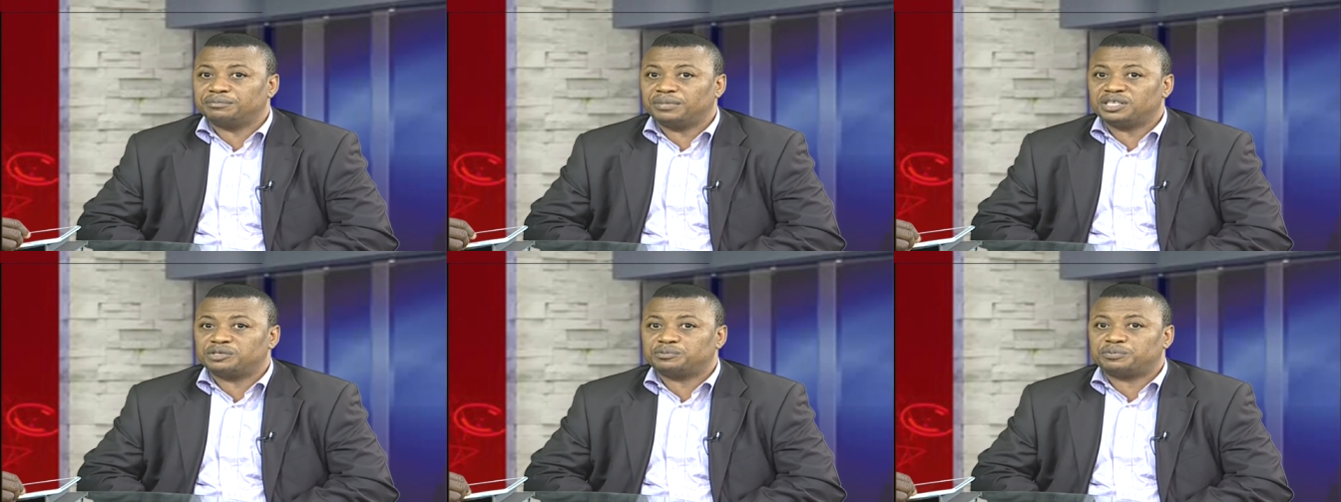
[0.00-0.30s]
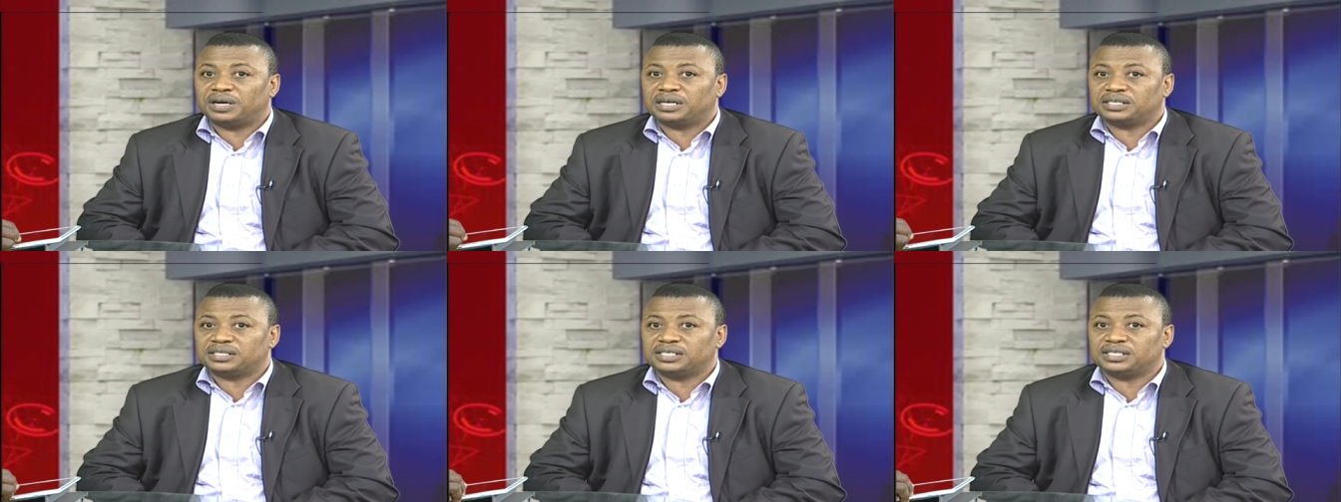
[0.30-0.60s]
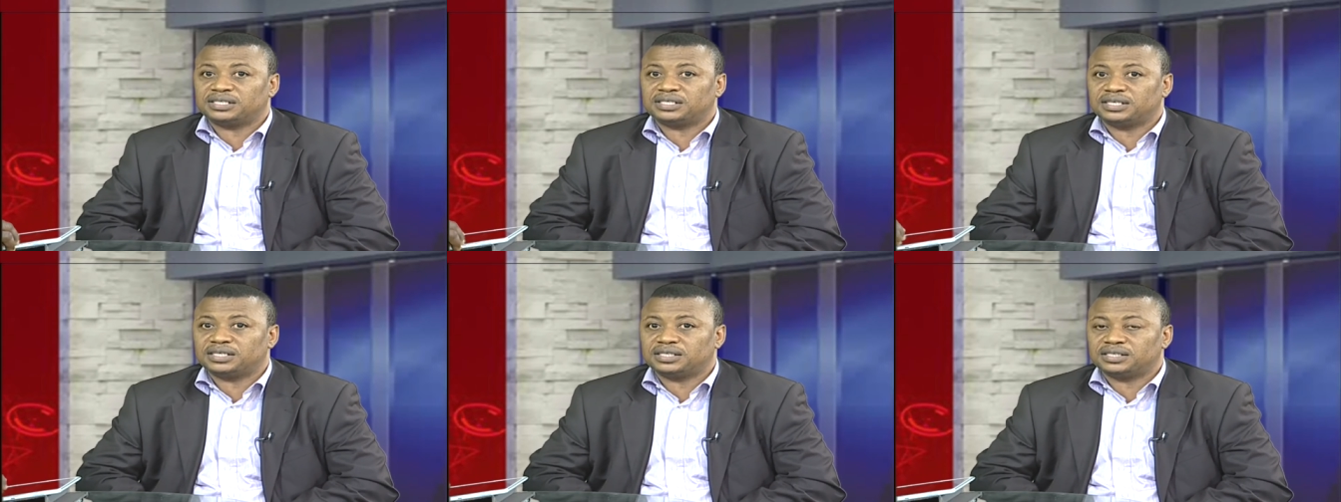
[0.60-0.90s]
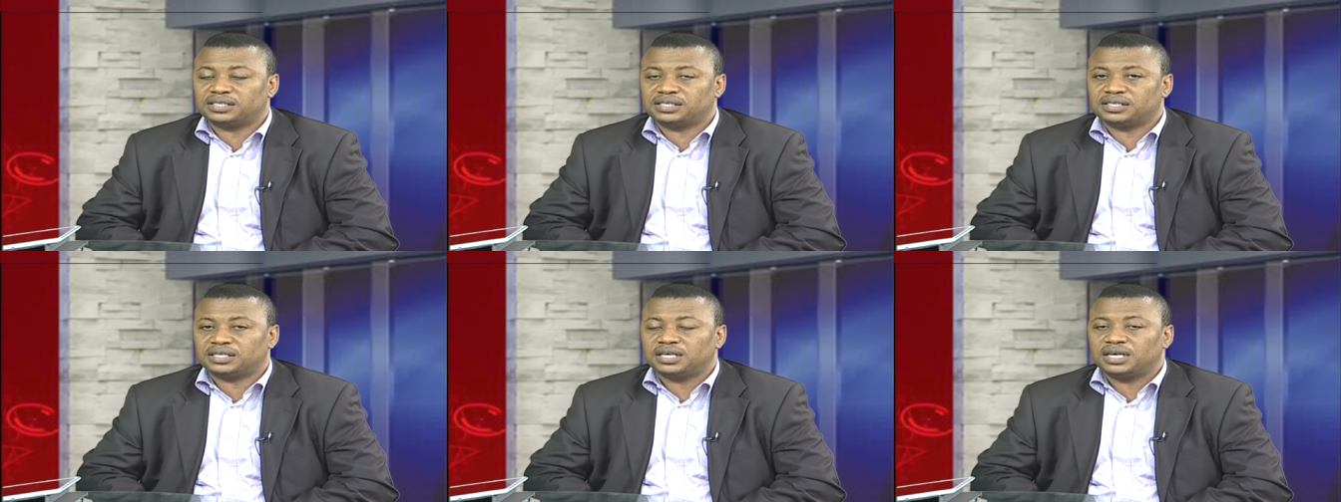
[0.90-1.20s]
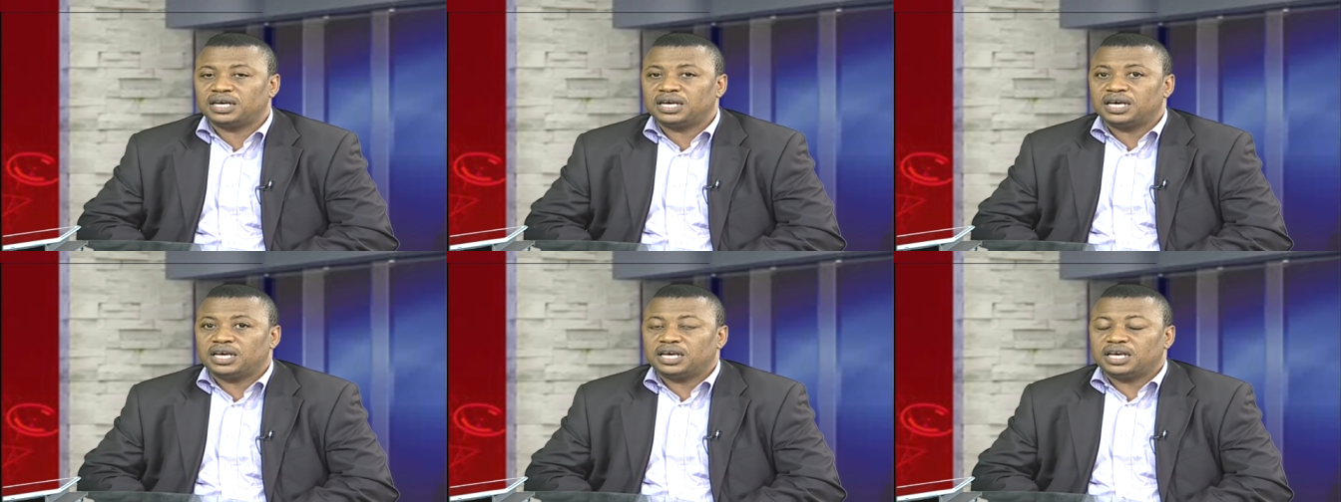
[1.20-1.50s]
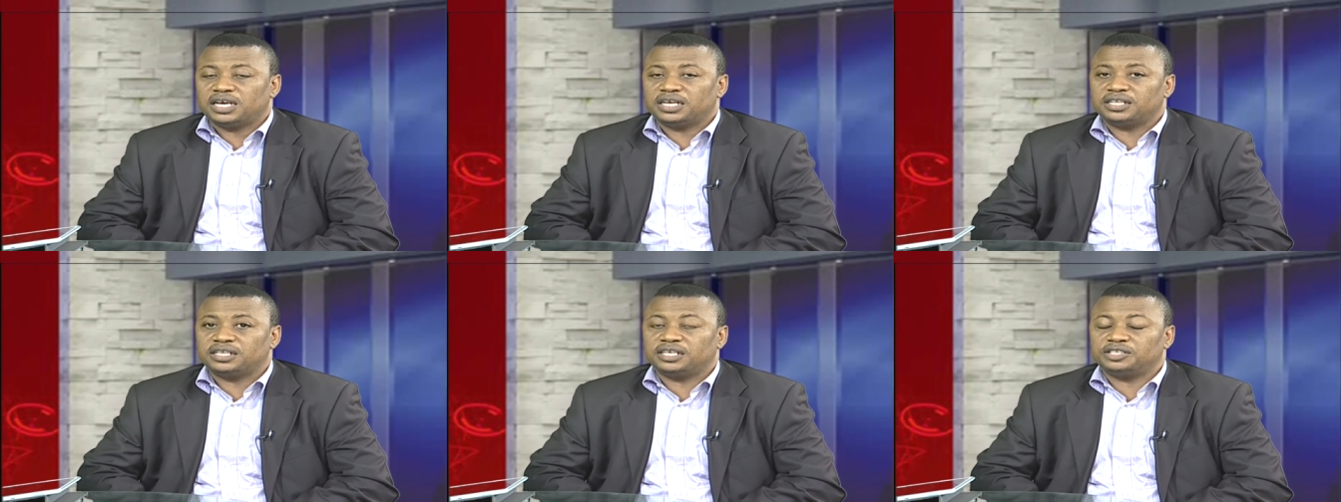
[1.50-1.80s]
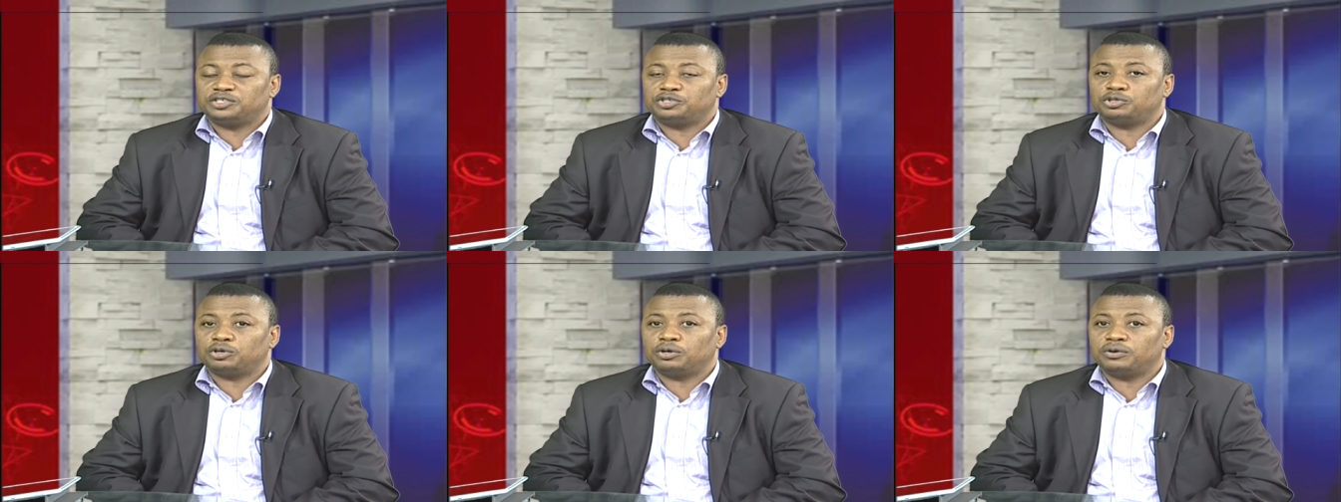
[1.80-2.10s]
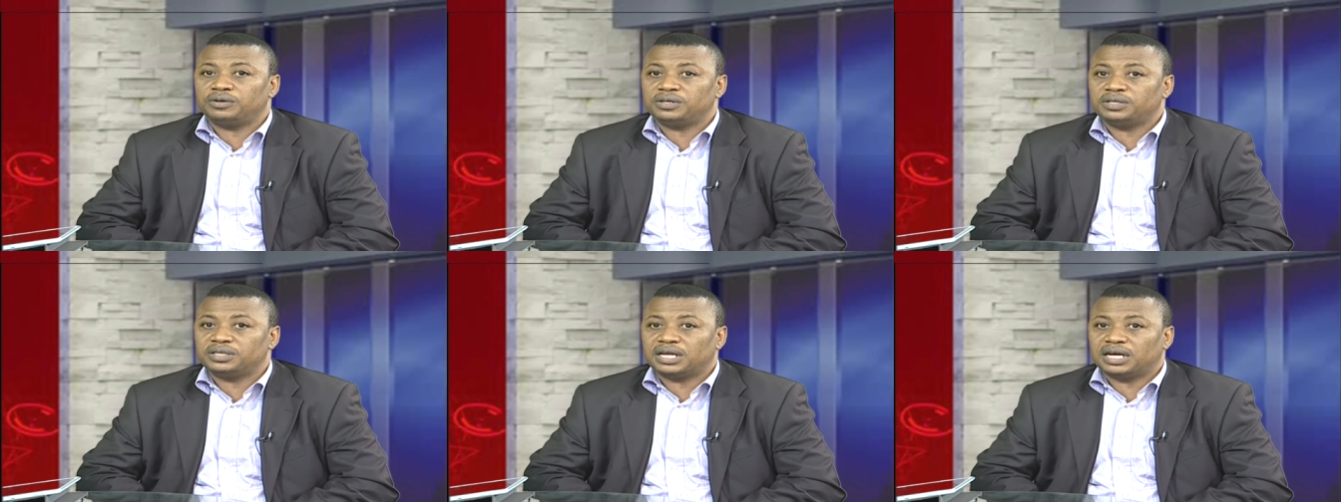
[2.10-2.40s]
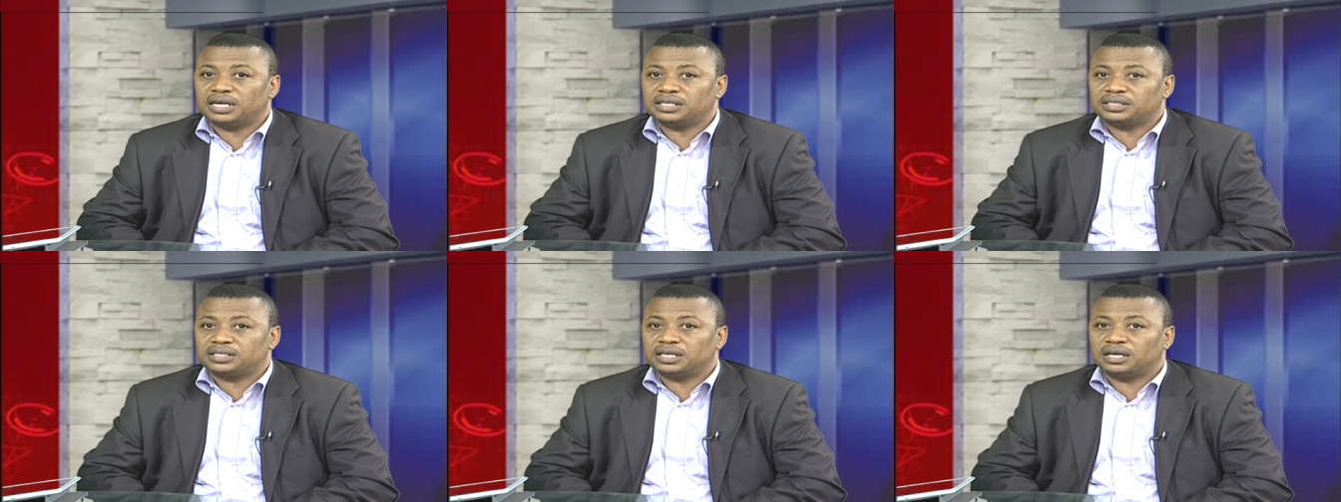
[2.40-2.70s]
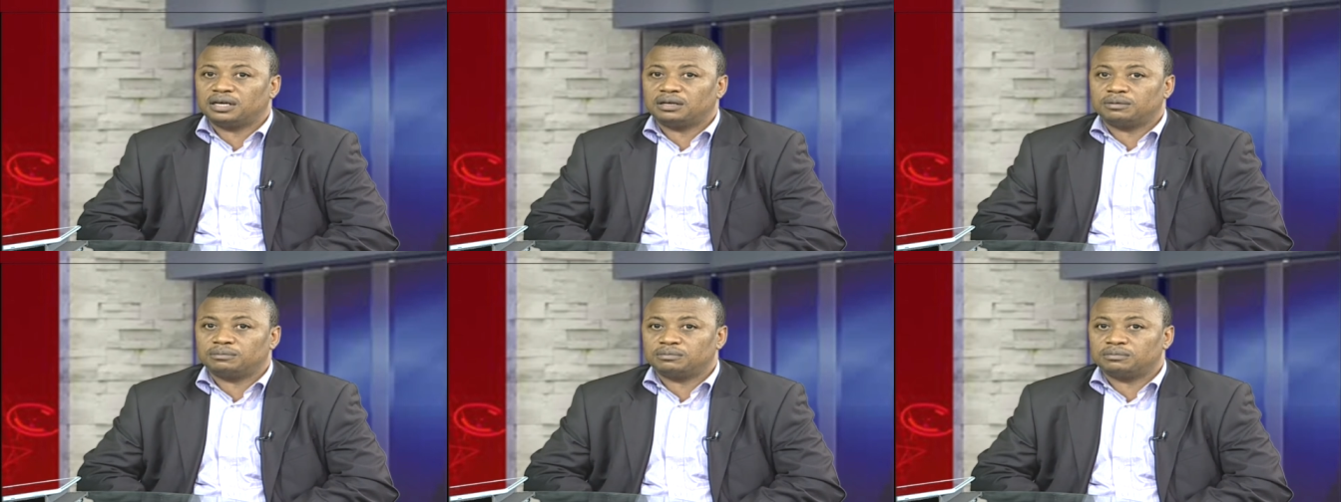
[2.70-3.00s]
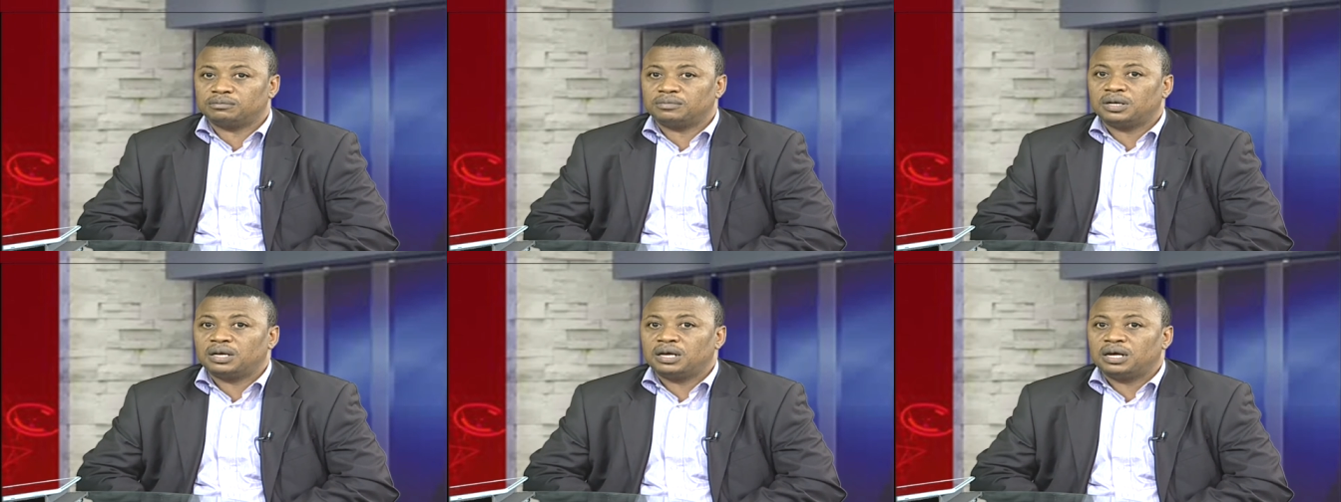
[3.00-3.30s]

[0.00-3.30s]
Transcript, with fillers: best practices in ensuring that um,